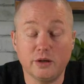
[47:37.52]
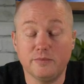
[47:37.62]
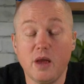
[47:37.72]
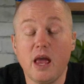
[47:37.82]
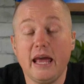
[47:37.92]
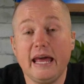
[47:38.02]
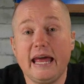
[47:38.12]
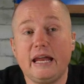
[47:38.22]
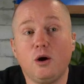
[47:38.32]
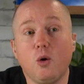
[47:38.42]
good and,
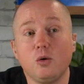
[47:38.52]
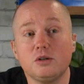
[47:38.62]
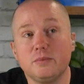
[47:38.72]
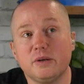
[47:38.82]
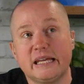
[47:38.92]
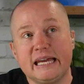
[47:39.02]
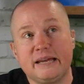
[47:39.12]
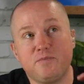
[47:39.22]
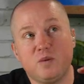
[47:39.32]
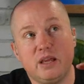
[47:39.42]
and
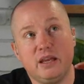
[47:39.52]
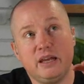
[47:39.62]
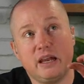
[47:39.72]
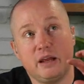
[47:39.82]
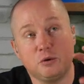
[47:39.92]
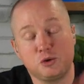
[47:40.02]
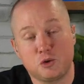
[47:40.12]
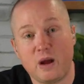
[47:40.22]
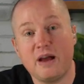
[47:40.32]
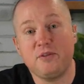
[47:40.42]
ultimately it, it'll
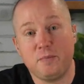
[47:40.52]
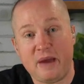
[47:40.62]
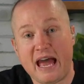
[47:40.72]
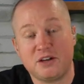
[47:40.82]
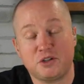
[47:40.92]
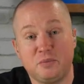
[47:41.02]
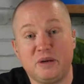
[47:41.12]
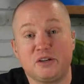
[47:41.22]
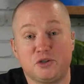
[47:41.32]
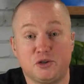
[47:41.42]
drive the passion
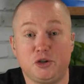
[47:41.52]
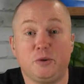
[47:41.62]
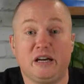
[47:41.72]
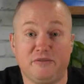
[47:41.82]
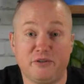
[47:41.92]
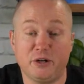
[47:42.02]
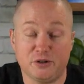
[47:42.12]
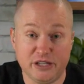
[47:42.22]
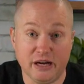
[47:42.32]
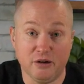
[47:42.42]
because you're doing it for
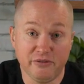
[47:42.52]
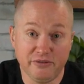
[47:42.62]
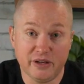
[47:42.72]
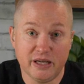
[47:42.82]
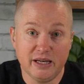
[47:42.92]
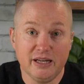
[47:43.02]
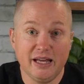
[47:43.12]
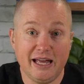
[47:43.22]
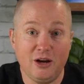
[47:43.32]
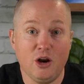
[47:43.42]
yourself
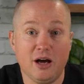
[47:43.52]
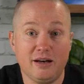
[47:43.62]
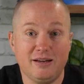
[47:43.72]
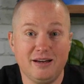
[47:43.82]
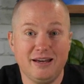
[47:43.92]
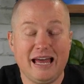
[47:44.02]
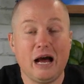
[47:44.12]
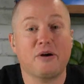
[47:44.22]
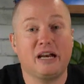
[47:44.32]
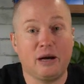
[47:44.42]
and not right.
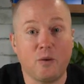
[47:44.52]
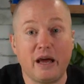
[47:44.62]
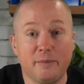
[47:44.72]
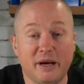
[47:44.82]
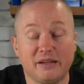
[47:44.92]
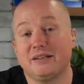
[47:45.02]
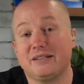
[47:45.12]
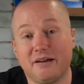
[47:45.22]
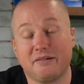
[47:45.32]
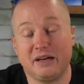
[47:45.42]
how can i write about
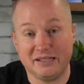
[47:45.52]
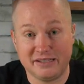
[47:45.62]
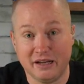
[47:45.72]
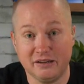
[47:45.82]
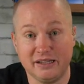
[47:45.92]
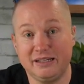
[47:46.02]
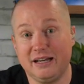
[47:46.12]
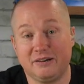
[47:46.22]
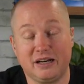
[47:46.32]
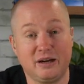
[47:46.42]
this how can i sell it
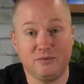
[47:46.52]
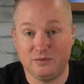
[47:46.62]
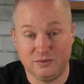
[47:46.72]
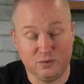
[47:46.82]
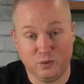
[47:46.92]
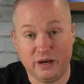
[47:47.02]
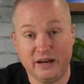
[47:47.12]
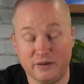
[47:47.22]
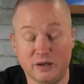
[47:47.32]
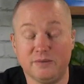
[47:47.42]
how can i
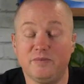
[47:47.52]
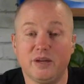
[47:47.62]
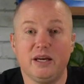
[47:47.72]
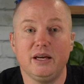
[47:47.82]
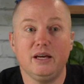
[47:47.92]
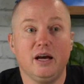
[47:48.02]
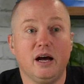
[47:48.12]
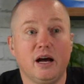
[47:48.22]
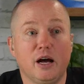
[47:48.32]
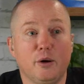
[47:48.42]
whatever.
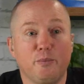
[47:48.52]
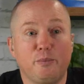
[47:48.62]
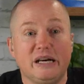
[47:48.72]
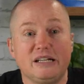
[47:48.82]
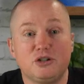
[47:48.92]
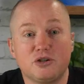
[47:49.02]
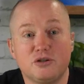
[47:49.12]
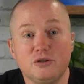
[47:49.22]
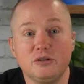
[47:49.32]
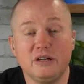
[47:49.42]
Uh, but it
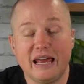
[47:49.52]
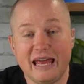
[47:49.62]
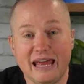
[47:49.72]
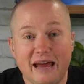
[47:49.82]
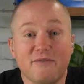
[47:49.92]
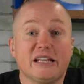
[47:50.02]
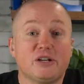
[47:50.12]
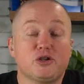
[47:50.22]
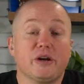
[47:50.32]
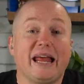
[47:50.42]
should
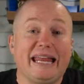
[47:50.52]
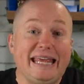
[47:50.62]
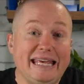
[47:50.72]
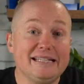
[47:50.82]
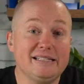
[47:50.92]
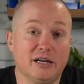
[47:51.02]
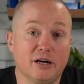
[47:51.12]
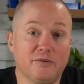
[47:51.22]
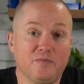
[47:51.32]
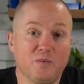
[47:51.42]
everything should get
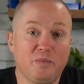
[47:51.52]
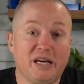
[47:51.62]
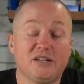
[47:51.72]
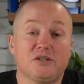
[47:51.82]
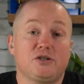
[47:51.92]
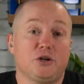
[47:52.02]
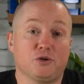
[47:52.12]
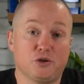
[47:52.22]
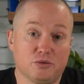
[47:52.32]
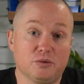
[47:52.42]
easier because it's your
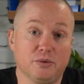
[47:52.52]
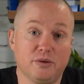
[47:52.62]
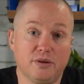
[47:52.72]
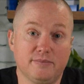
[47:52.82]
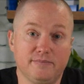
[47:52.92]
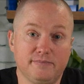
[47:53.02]
truth,